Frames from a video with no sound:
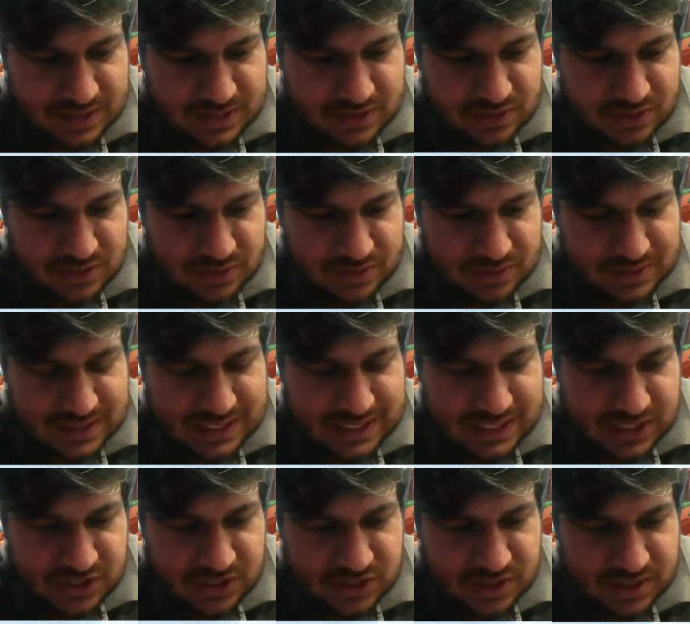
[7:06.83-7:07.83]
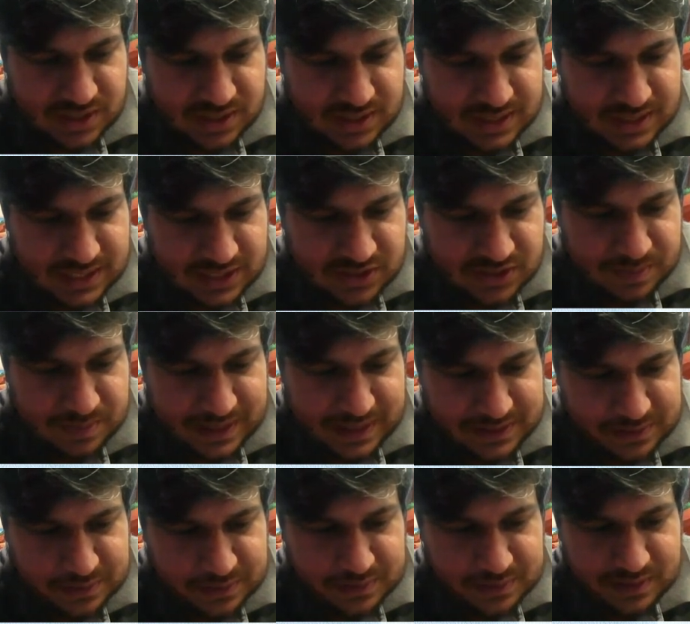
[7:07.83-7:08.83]
is used in each
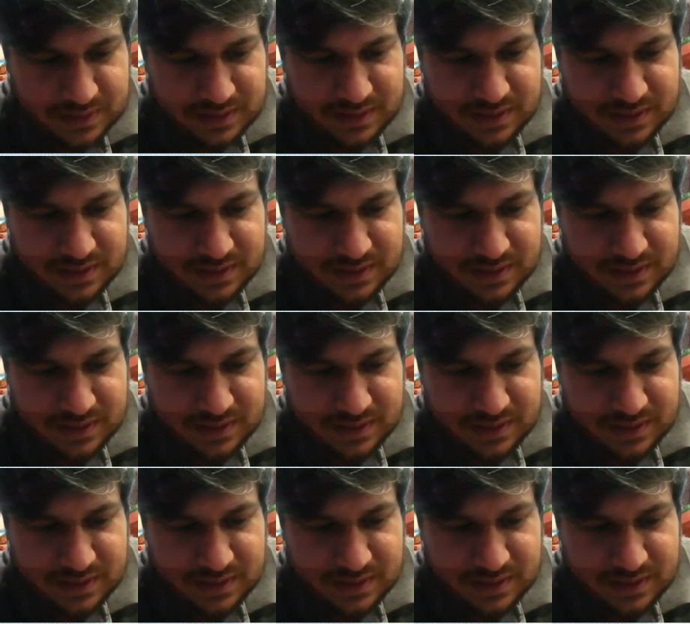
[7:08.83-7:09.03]
battle.